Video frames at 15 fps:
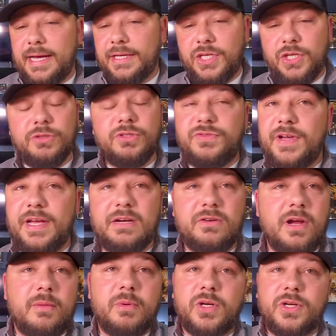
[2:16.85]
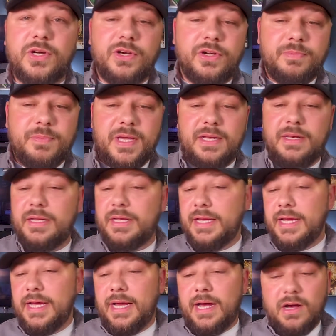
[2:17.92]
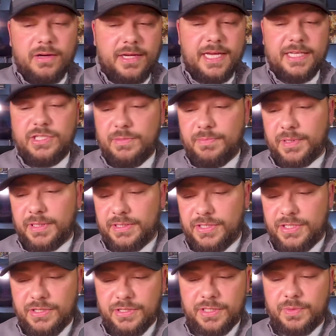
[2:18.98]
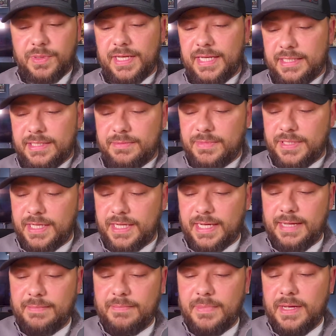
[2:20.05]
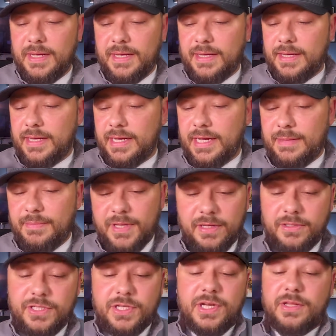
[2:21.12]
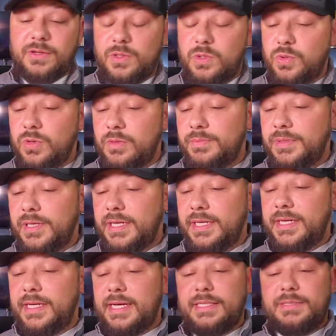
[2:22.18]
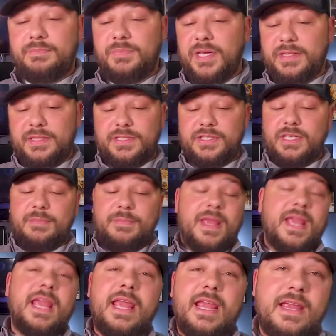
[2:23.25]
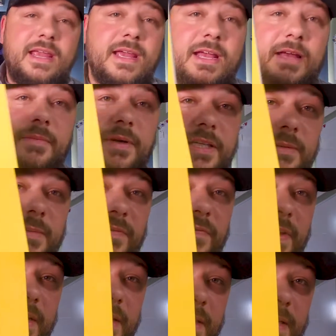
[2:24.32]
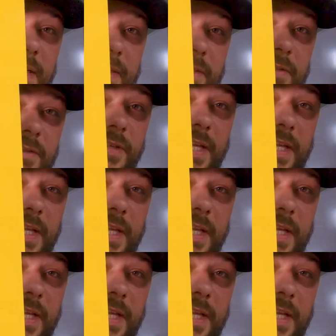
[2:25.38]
Huge fan of Robert Kirkman. I'll catch up on the series when I get some time. Here's another cool book. I picked this up, because I'm a fan of the character.